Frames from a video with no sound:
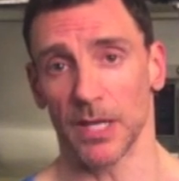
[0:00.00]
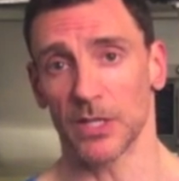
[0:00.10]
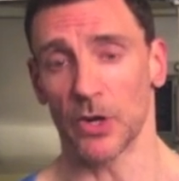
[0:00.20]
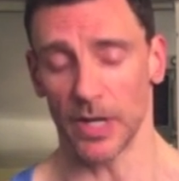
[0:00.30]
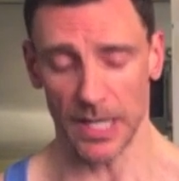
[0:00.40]
I
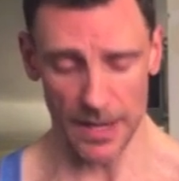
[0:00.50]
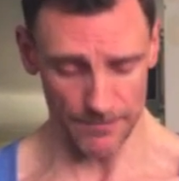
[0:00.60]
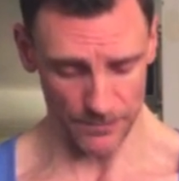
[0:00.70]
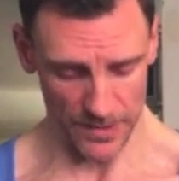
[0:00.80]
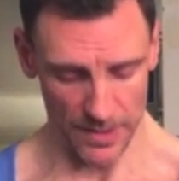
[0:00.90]
start again.
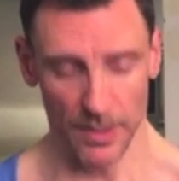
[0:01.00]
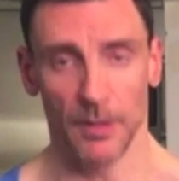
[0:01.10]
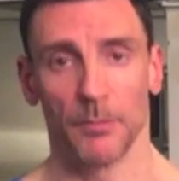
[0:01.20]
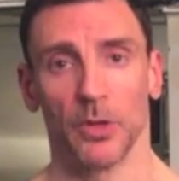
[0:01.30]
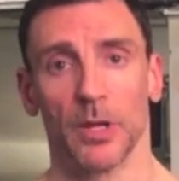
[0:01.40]

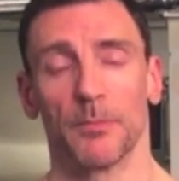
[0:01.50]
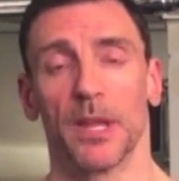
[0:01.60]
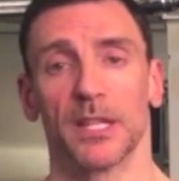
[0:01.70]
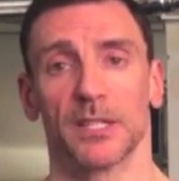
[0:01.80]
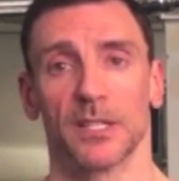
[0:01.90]
Pull up
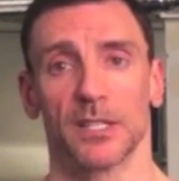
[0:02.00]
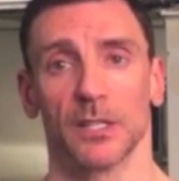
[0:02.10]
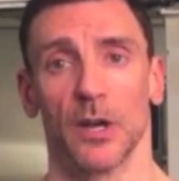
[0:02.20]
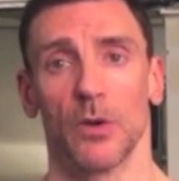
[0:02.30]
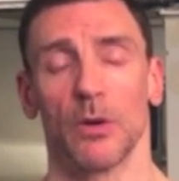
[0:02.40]
nice and
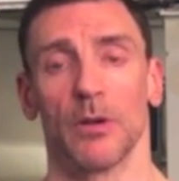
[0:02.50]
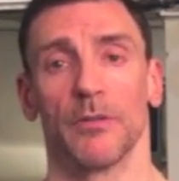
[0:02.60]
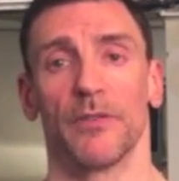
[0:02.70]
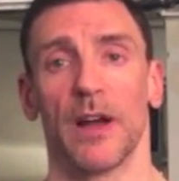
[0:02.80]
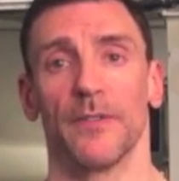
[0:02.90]
slow.
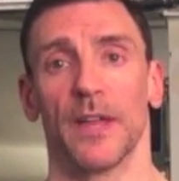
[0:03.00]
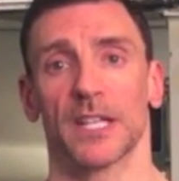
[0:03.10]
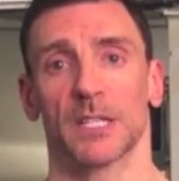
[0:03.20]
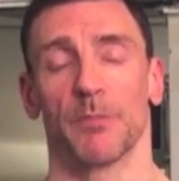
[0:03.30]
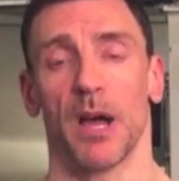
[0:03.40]
Find that
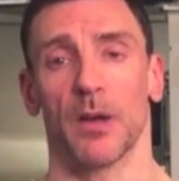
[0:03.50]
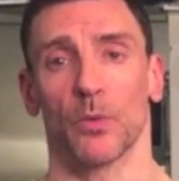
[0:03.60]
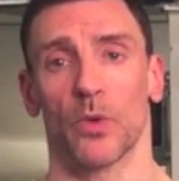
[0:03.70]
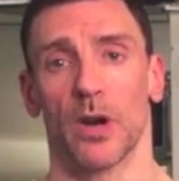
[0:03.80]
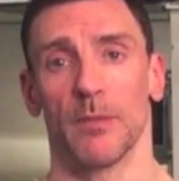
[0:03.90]
spot
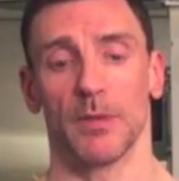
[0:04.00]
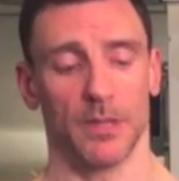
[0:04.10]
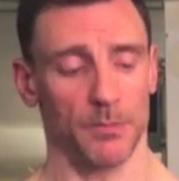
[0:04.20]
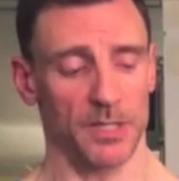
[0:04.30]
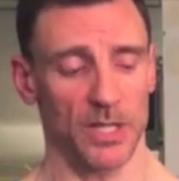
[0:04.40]
where I'm in
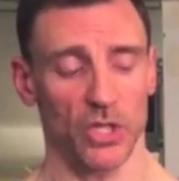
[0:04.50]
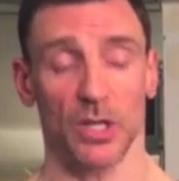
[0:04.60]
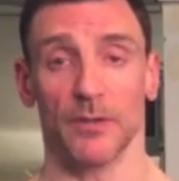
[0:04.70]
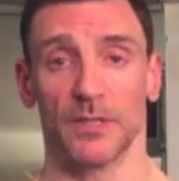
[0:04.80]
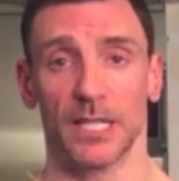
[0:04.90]
the
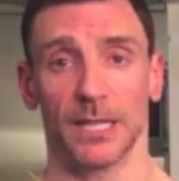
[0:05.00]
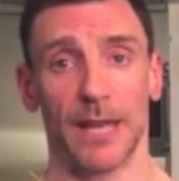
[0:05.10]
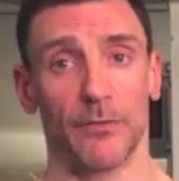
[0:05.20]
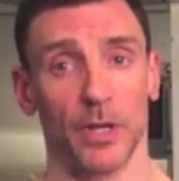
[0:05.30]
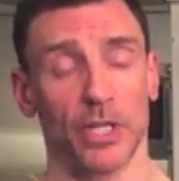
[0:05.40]
position of
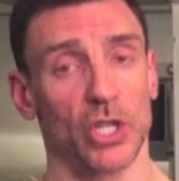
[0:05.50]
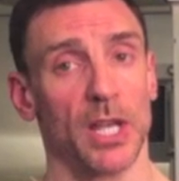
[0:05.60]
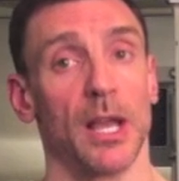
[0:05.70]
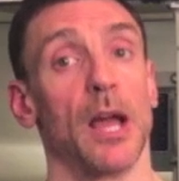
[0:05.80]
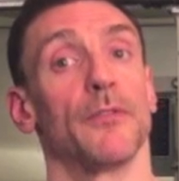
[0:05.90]
deleverage.
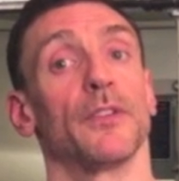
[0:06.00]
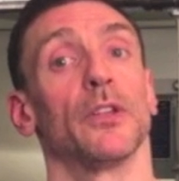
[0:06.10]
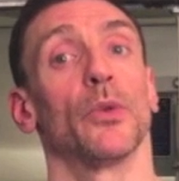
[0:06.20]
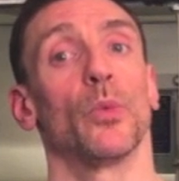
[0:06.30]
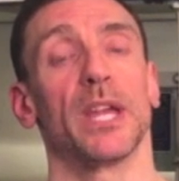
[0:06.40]
I
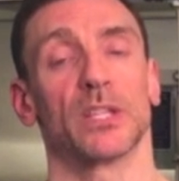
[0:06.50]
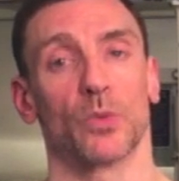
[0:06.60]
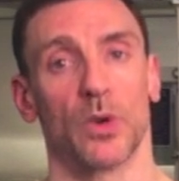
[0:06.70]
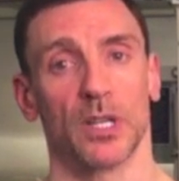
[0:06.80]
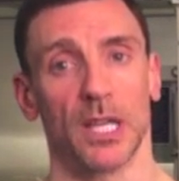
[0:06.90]
feel the
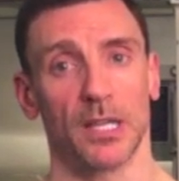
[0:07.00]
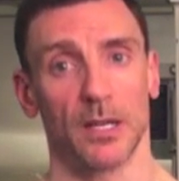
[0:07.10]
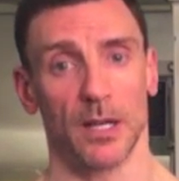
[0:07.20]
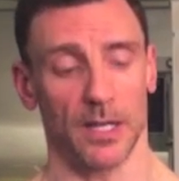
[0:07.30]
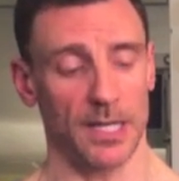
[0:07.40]
weights working
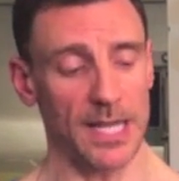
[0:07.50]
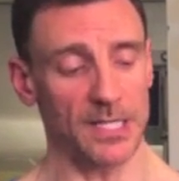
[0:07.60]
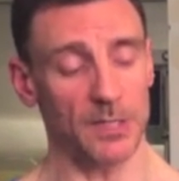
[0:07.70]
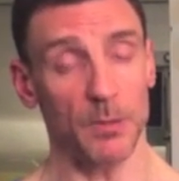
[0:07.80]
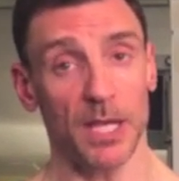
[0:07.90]

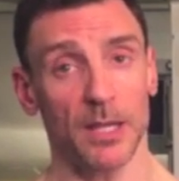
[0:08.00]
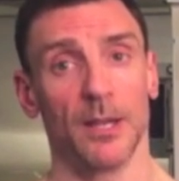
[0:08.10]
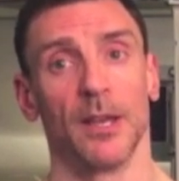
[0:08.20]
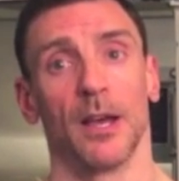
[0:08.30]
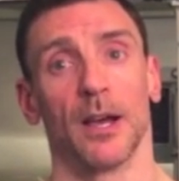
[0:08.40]
against me.
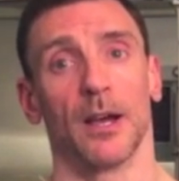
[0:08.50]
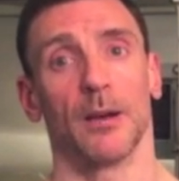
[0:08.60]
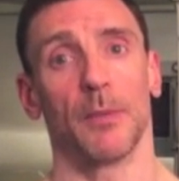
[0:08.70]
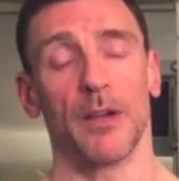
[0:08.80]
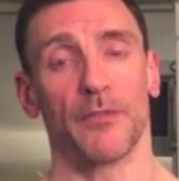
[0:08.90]

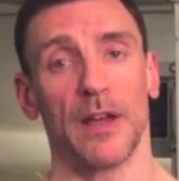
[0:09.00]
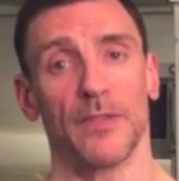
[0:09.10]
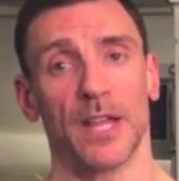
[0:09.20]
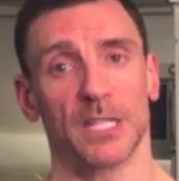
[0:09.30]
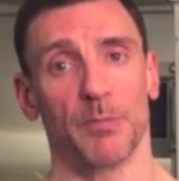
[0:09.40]
I
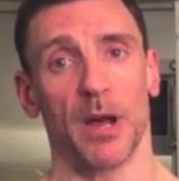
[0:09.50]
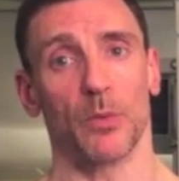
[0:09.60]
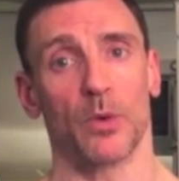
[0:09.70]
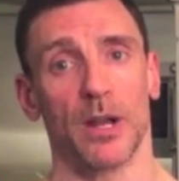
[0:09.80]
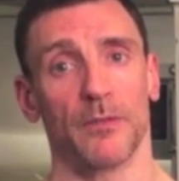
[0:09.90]
find that spot
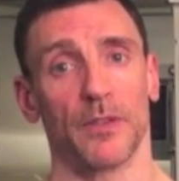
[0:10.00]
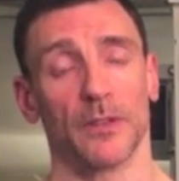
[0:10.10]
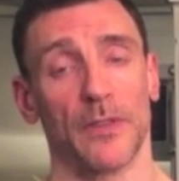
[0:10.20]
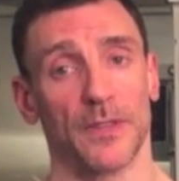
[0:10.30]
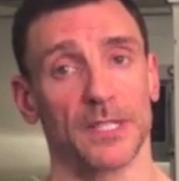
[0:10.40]
where I feel
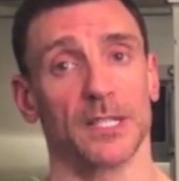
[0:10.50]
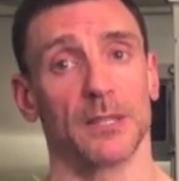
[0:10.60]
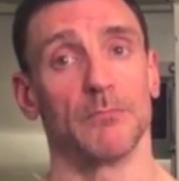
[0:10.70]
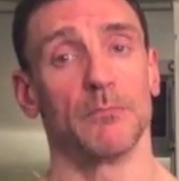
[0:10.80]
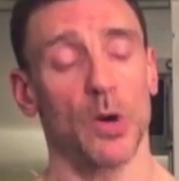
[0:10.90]
that this is the
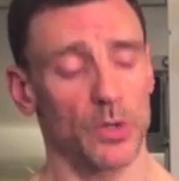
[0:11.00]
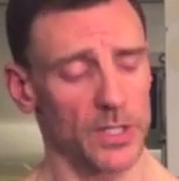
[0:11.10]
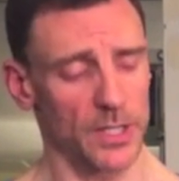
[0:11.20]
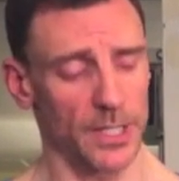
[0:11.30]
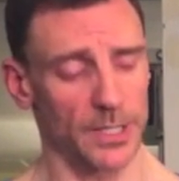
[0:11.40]
most